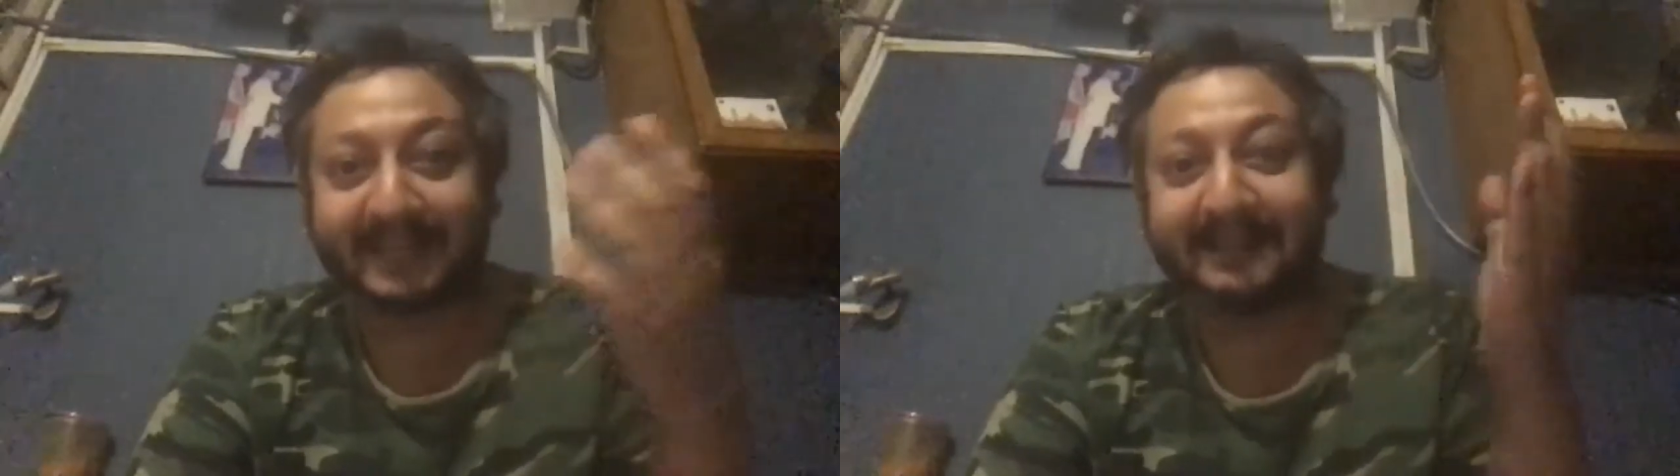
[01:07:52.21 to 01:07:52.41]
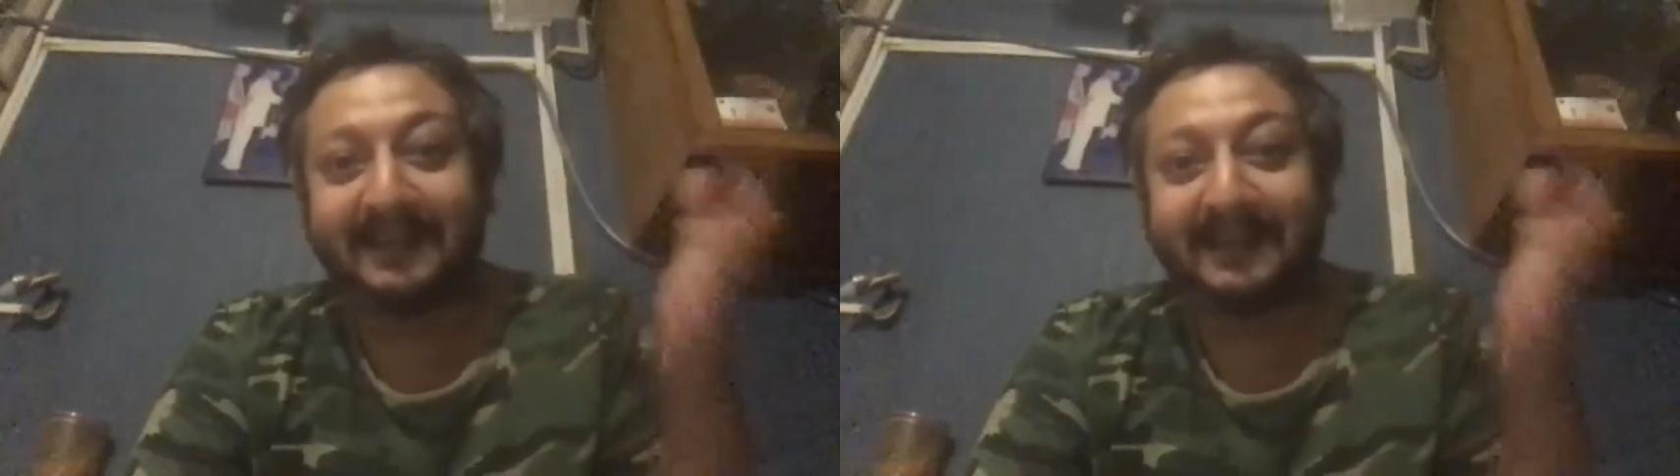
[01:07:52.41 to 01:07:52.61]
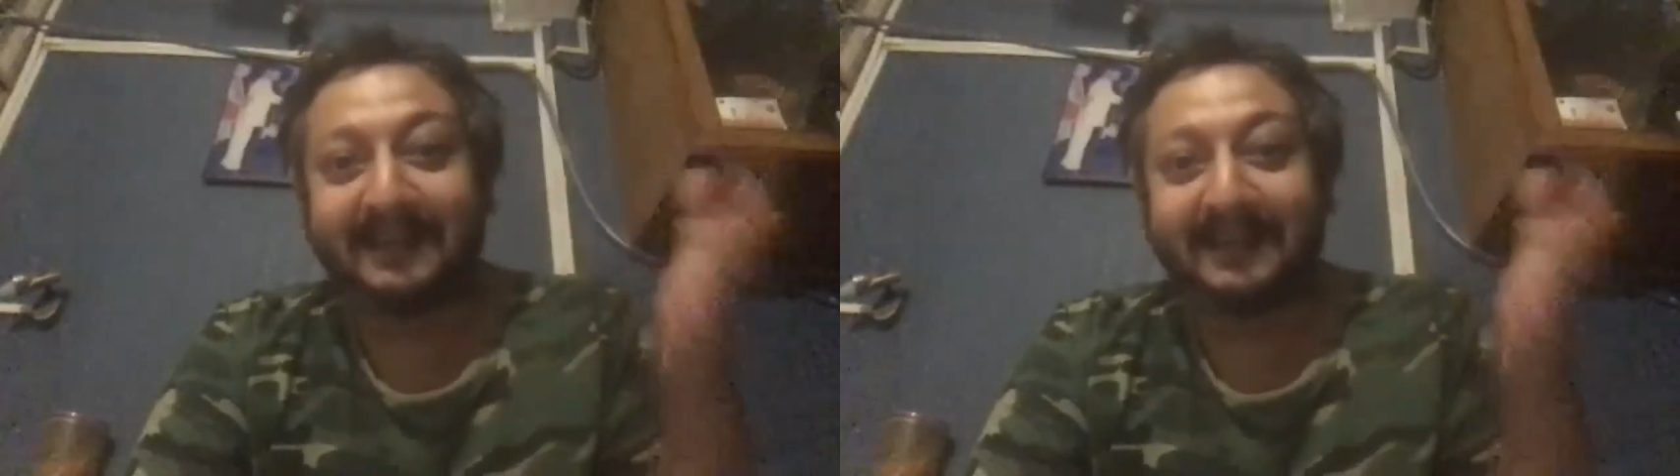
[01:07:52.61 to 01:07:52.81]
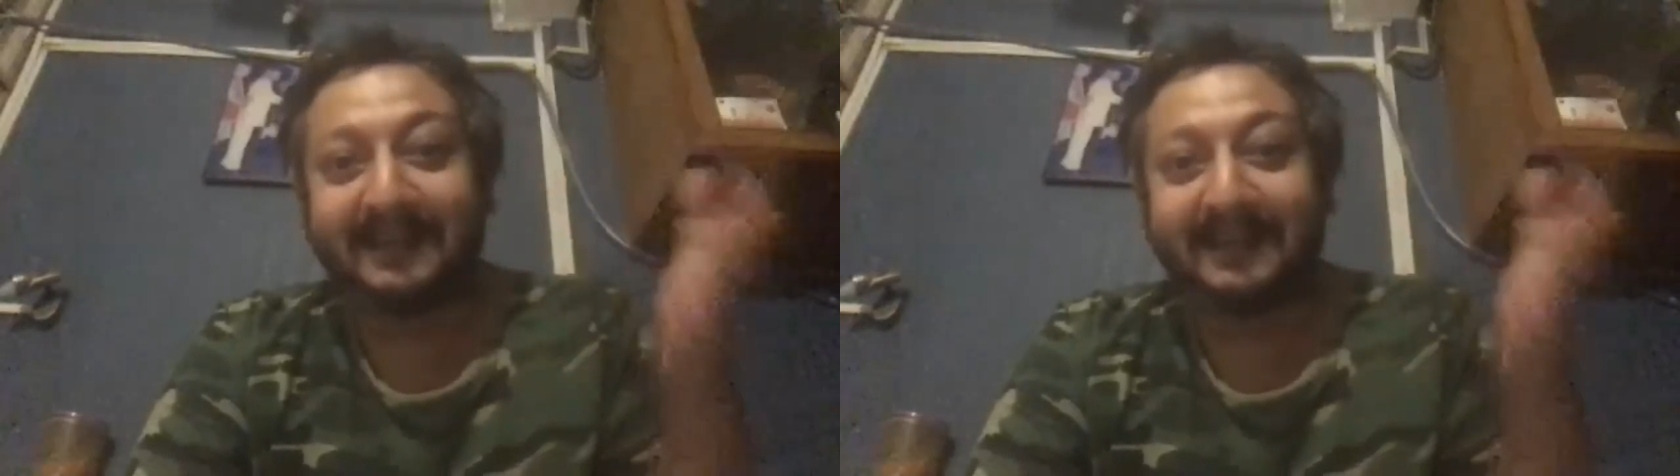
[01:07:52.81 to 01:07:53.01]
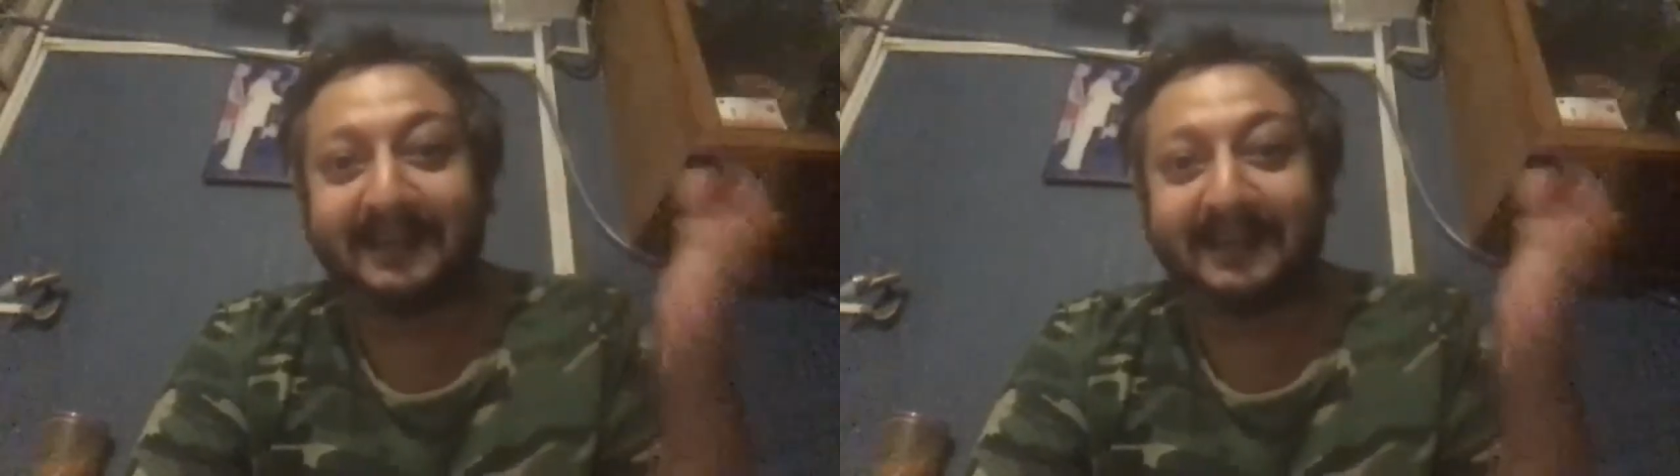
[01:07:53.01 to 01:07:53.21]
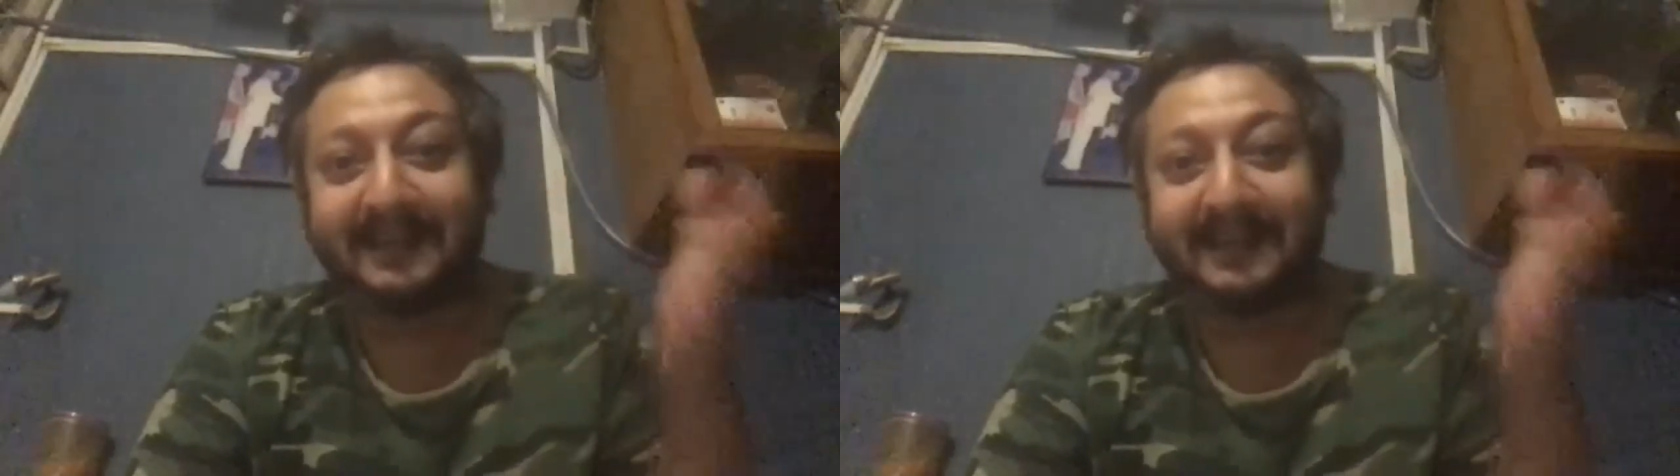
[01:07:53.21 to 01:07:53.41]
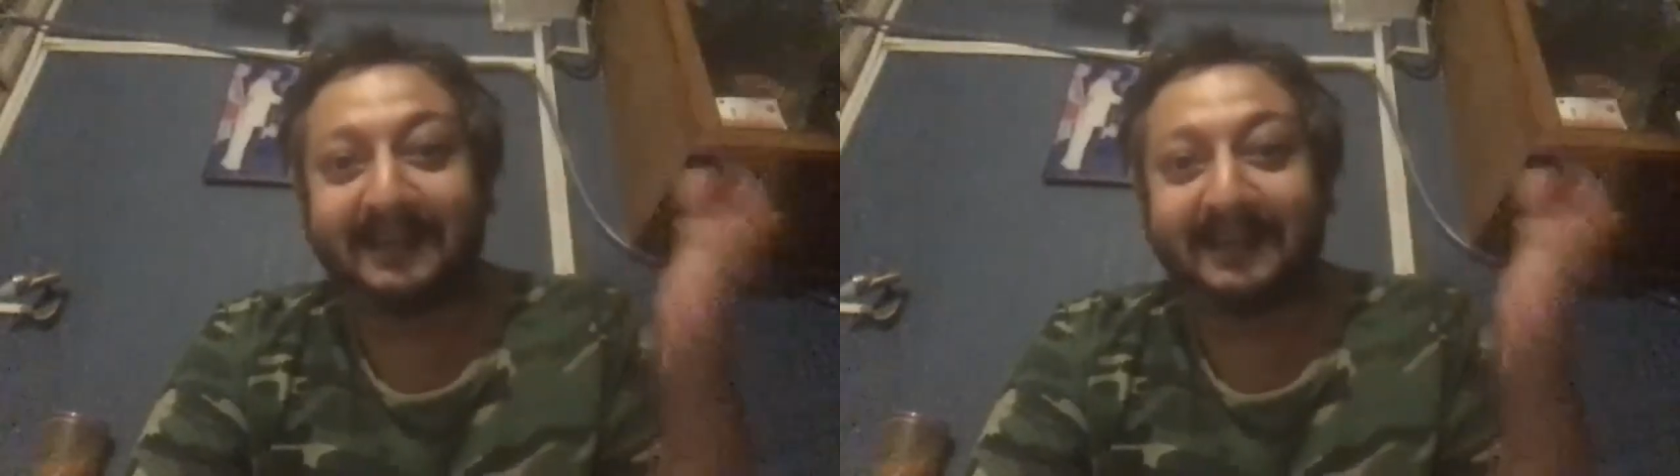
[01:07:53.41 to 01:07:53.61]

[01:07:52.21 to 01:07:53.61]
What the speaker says: I could get down